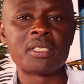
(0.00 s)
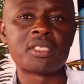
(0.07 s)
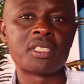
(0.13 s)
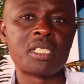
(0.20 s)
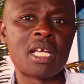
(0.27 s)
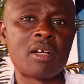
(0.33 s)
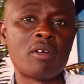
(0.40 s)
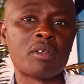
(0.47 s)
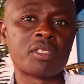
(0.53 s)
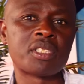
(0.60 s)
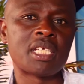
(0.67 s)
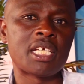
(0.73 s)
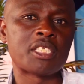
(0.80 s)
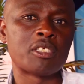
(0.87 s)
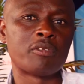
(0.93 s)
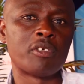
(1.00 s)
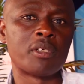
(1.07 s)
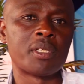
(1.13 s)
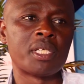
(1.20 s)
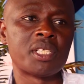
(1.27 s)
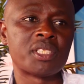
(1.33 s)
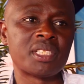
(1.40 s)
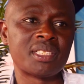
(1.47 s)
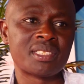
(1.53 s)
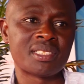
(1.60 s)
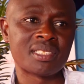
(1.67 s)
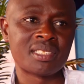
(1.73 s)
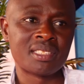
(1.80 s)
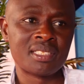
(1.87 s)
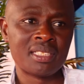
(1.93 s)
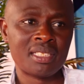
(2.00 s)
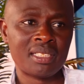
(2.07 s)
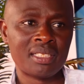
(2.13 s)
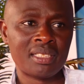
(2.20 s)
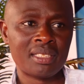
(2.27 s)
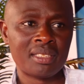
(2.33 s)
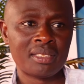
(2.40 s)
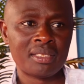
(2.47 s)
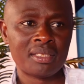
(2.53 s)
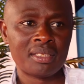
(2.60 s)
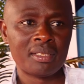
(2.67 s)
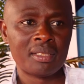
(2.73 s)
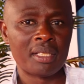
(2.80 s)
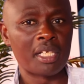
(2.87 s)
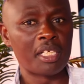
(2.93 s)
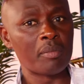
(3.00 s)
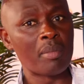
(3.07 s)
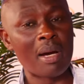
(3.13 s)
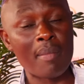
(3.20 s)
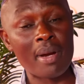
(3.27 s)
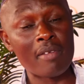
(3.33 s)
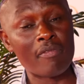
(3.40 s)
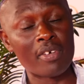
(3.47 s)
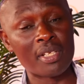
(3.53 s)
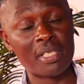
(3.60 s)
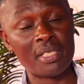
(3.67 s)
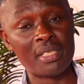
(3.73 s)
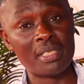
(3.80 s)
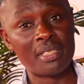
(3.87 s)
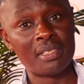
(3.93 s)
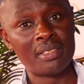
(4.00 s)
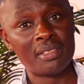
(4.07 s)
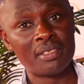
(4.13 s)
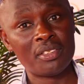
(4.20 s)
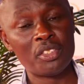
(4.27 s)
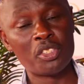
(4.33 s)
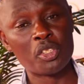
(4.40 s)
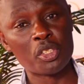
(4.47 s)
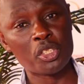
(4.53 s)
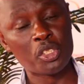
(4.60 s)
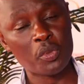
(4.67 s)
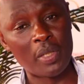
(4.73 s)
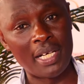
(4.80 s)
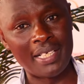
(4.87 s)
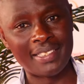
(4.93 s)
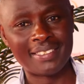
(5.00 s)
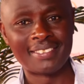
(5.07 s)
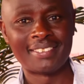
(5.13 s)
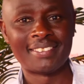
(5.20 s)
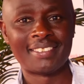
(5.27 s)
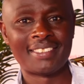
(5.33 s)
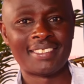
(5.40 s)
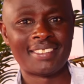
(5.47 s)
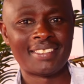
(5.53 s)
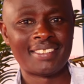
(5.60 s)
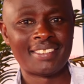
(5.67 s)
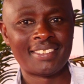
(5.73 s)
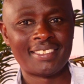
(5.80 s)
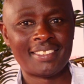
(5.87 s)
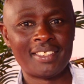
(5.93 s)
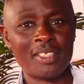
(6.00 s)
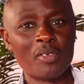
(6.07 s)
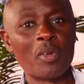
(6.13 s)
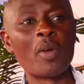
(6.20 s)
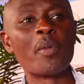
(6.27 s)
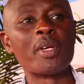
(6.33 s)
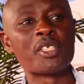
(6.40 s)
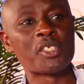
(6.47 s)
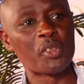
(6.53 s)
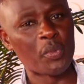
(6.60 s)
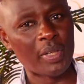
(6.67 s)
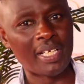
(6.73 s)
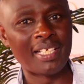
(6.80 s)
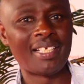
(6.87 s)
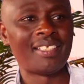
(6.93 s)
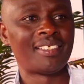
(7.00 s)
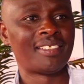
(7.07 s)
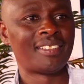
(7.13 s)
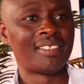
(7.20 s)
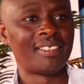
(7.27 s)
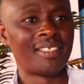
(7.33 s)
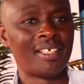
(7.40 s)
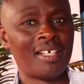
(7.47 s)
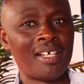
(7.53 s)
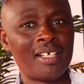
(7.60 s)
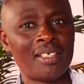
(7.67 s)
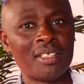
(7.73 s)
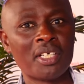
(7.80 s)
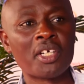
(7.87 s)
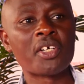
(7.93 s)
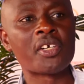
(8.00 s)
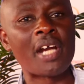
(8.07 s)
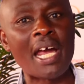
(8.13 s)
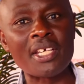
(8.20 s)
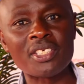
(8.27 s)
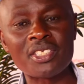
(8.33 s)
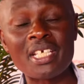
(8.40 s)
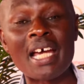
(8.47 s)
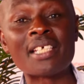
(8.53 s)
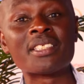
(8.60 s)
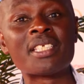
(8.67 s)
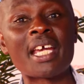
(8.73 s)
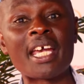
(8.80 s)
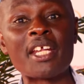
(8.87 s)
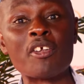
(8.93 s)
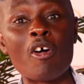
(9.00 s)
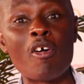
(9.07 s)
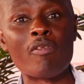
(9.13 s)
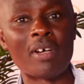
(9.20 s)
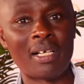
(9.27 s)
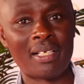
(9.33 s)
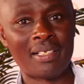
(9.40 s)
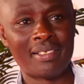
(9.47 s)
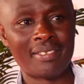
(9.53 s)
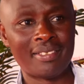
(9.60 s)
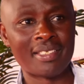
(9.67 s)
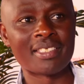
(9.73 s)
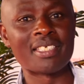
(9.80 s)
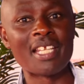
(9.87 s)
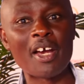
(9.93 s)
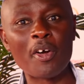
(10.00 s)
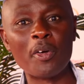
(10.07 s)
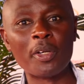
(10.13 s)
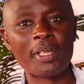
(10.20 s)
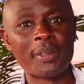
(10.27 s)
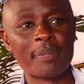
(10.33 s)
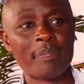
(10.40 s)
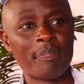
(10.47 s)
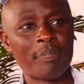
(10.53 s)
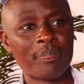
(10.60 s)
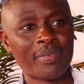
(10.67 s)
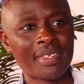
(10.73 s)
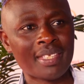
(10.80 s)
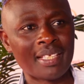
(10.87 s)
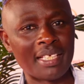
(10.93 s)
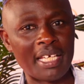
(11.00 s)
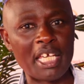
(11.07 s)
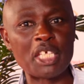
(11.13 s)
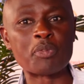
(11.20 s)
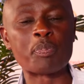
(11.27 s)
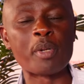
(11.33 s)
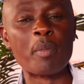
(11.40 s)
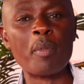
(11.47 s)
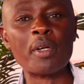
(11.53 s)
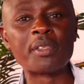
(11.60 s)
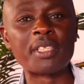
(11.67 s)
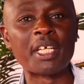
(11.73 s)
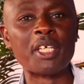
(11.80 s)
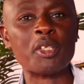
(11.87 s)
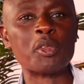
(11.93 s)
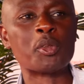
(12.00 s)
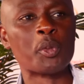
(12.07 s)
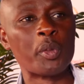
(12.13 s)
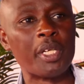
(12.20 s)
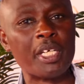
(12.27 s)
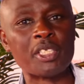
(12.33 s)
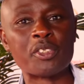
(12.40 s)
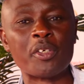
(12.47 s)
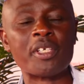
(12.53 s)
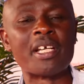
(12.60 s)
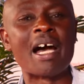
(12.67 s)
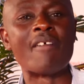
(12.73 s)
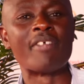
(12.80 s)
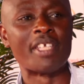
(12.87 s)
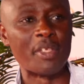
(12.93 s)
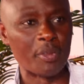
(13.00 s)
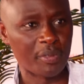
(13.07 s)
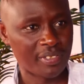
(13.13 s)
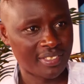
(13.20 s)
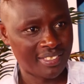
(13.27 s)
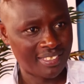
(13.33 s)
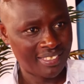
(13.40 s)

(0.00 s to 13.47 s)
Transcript: the synagogue Church of All Nations and Mama Ivorini, Joshua, we wish you well. Amen. Christ has taken over the synagogue. He's promoting you through his own avenues.